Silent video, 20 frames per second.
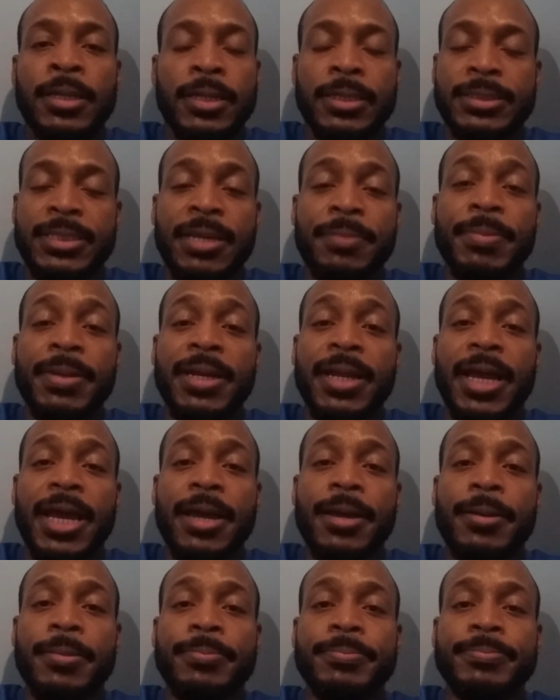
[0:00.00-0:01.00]
The 10 minute
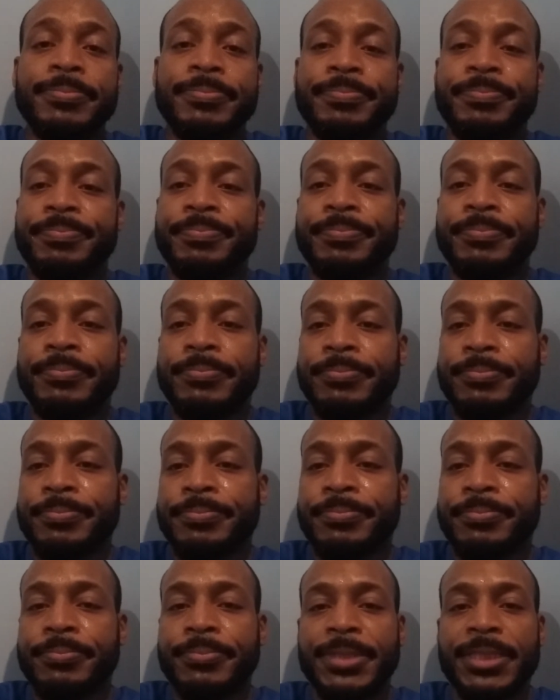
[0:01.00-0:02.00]
ab
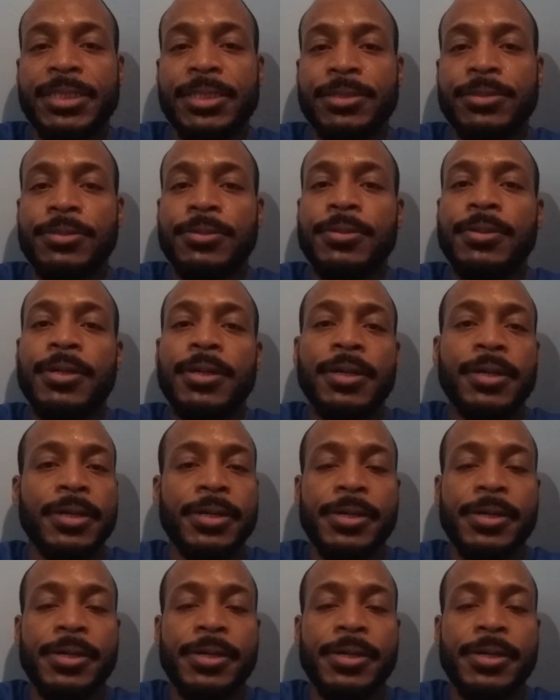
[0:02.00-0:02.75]
chisel.